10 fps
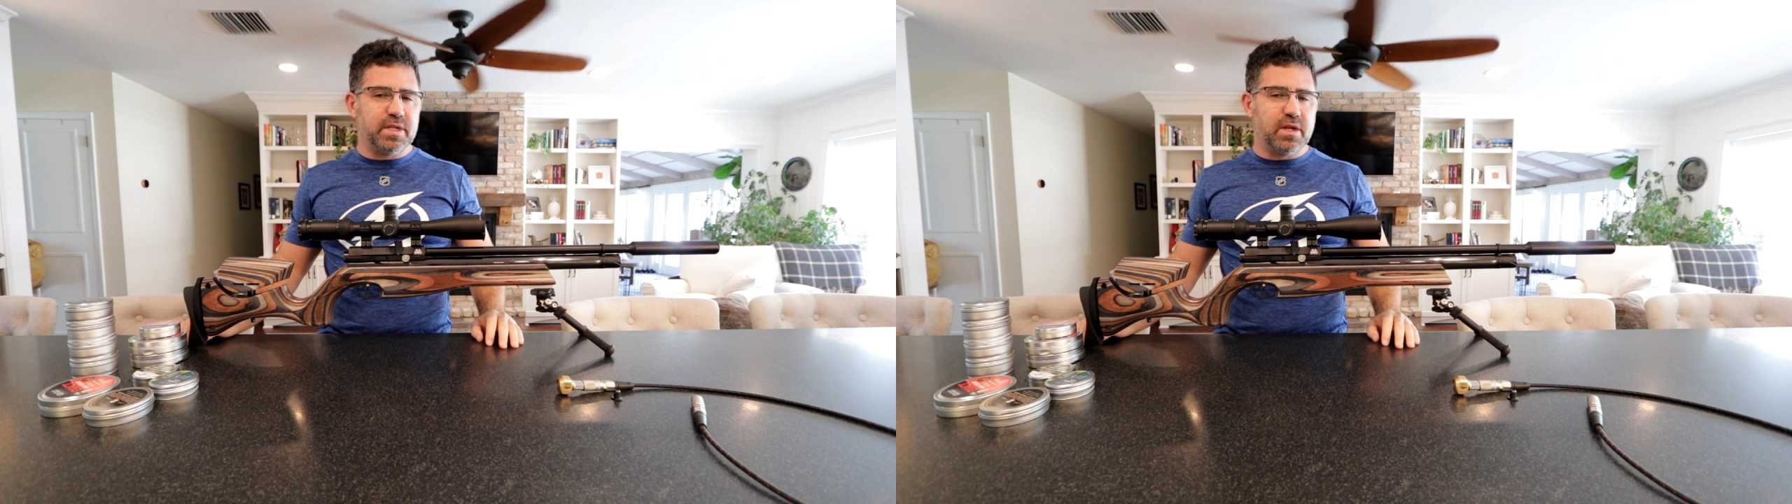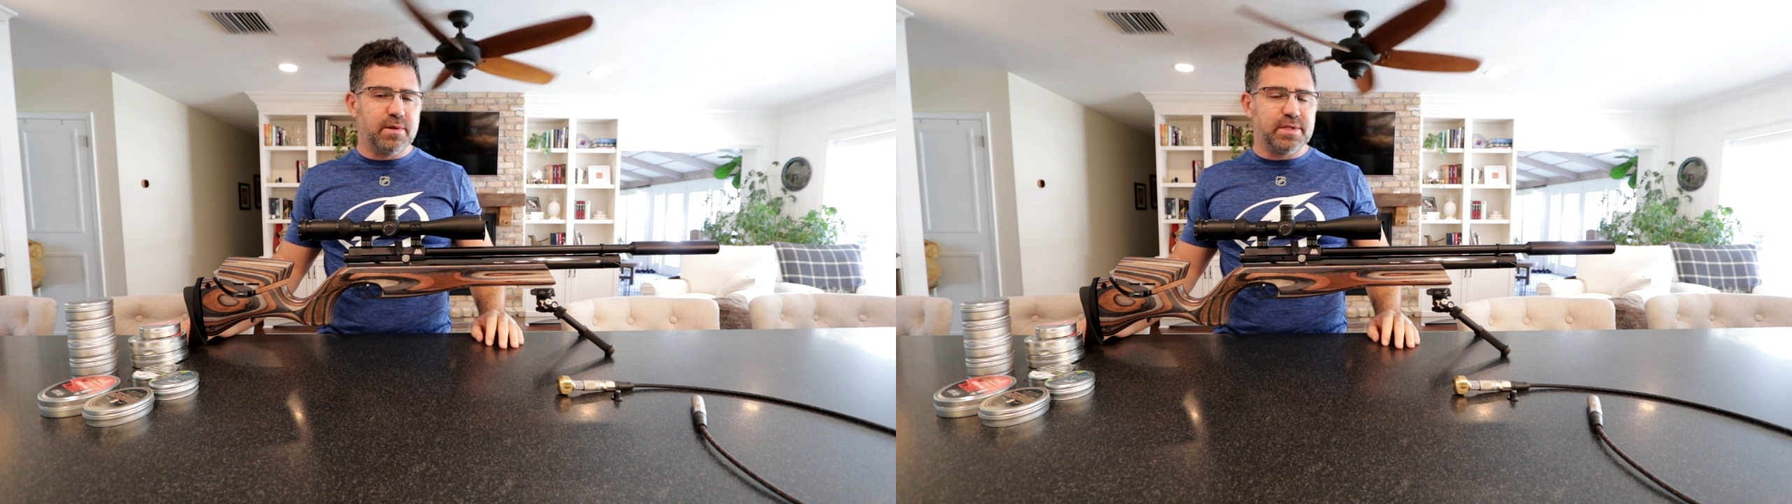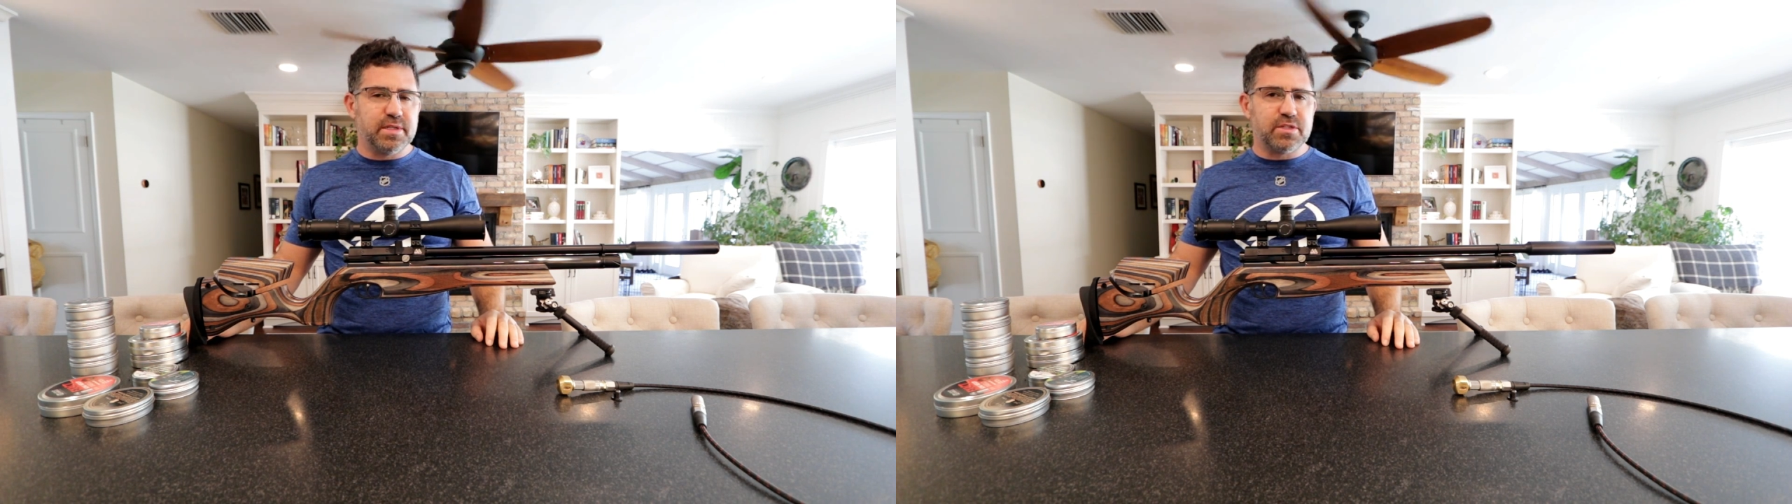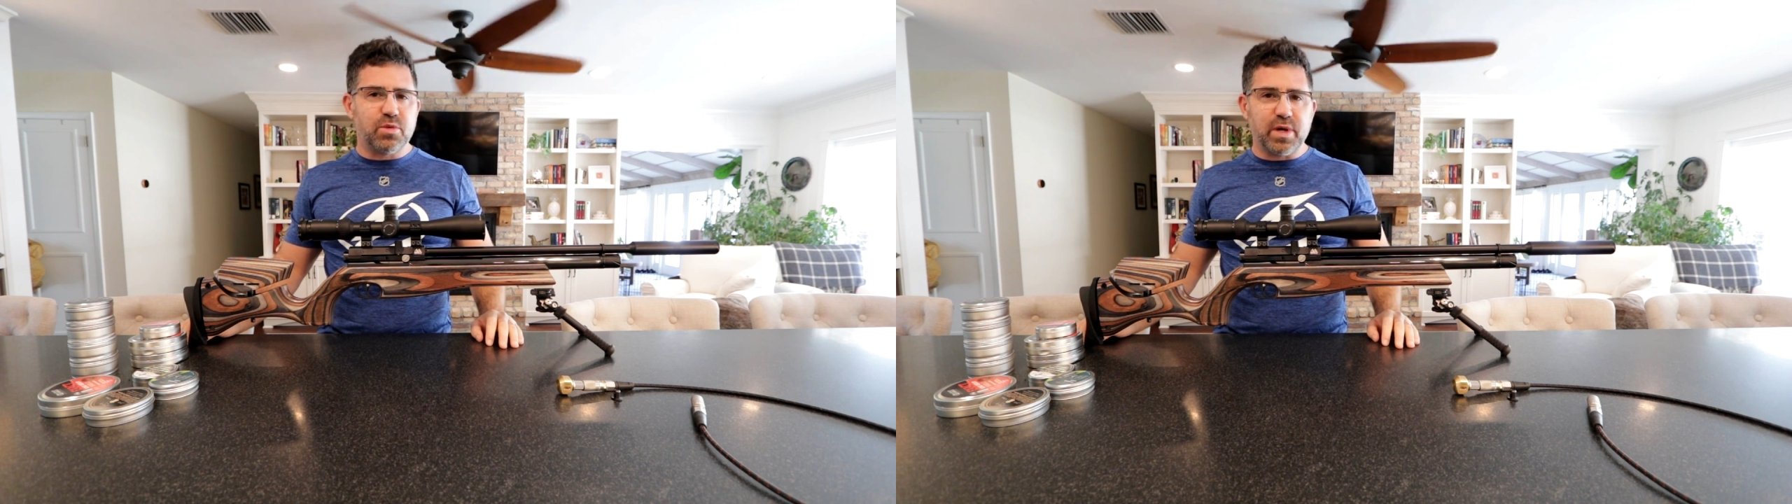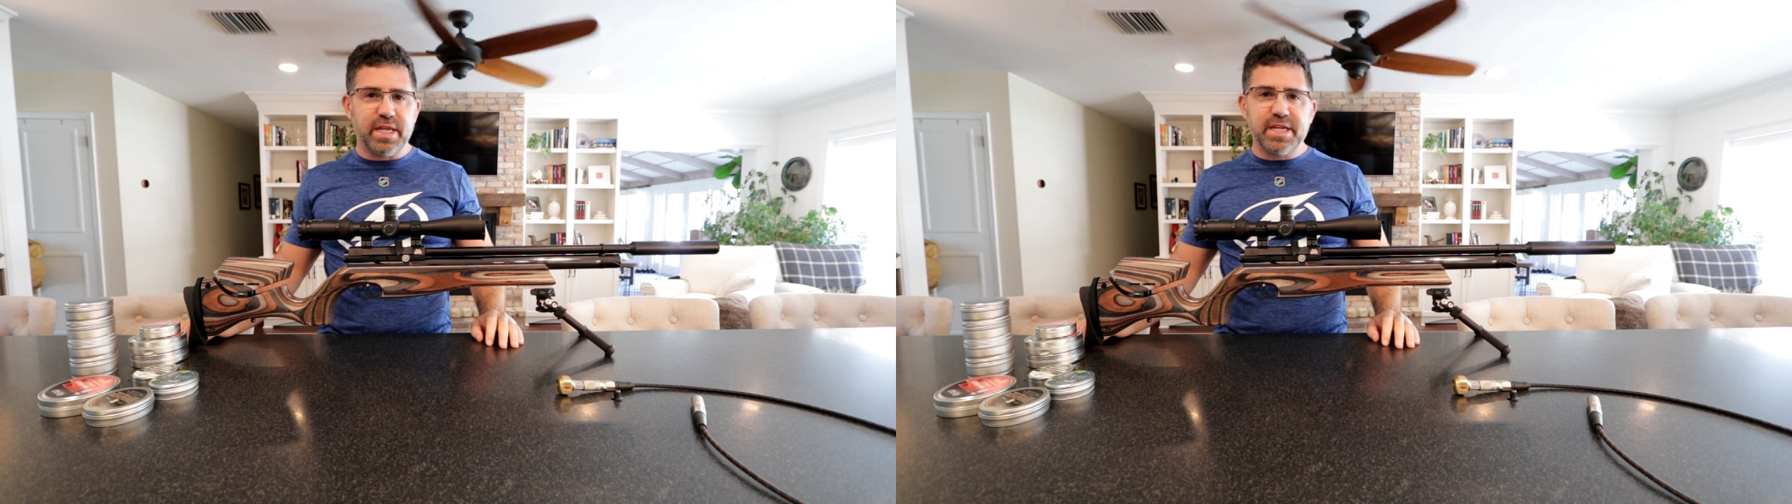into the
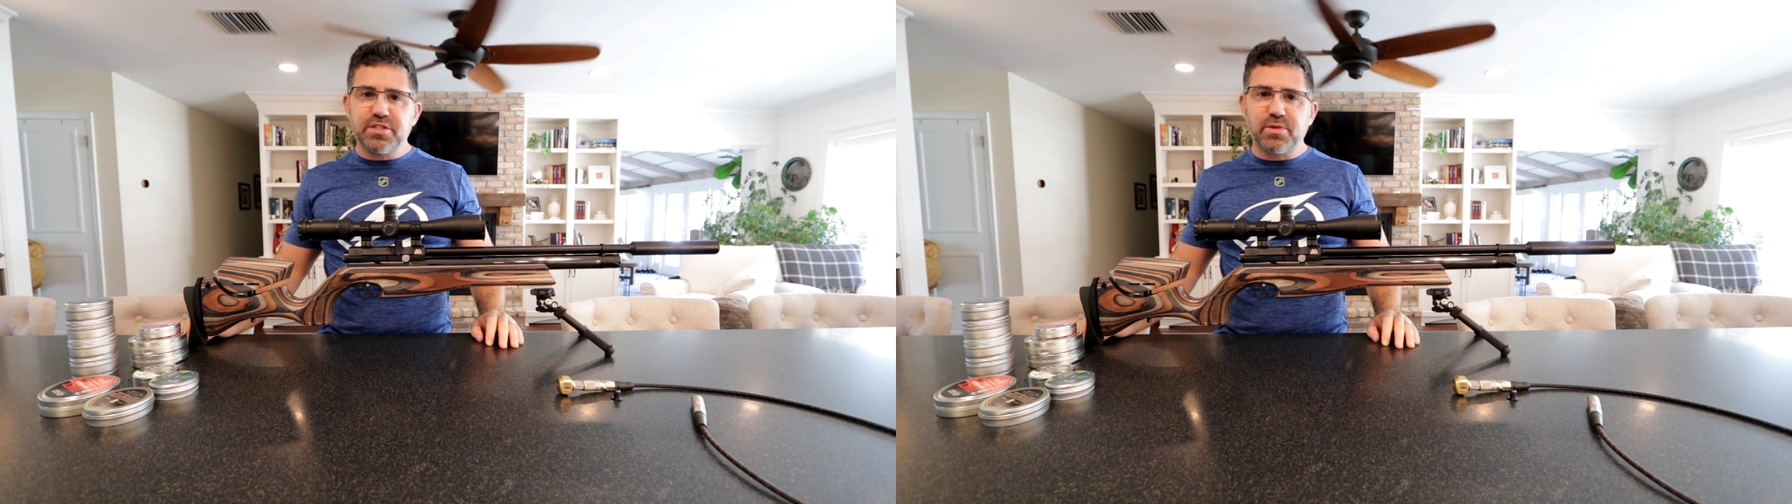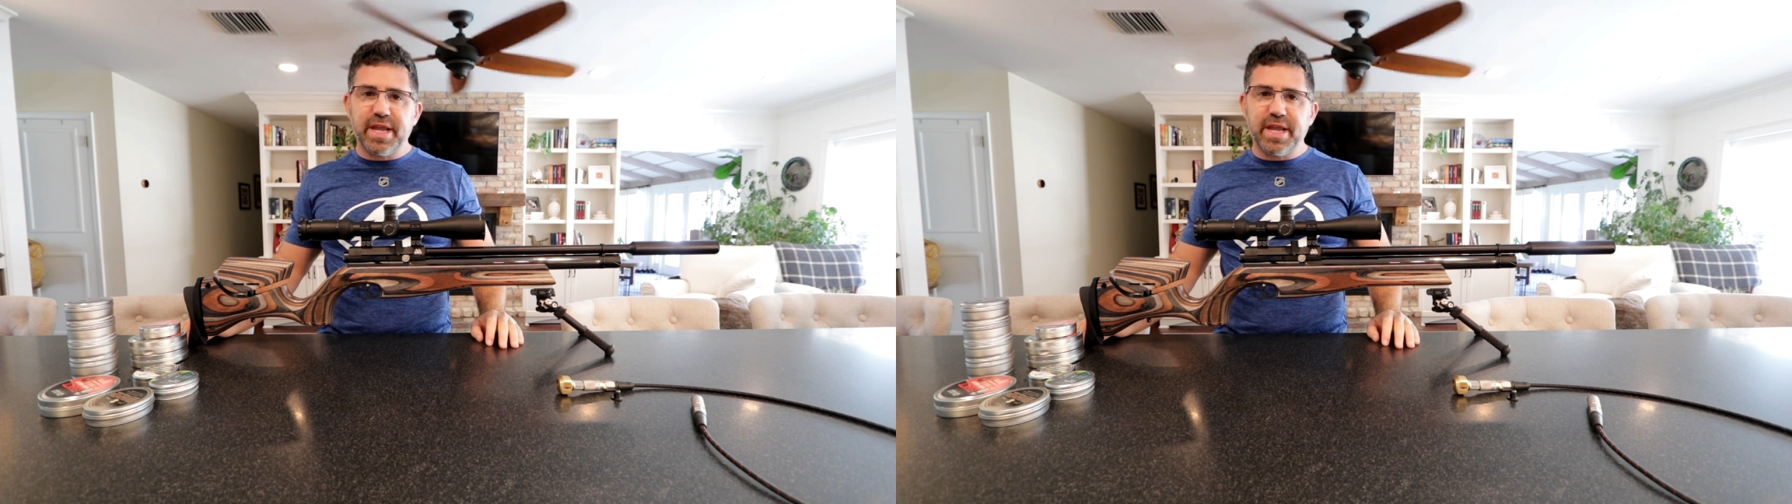20-ish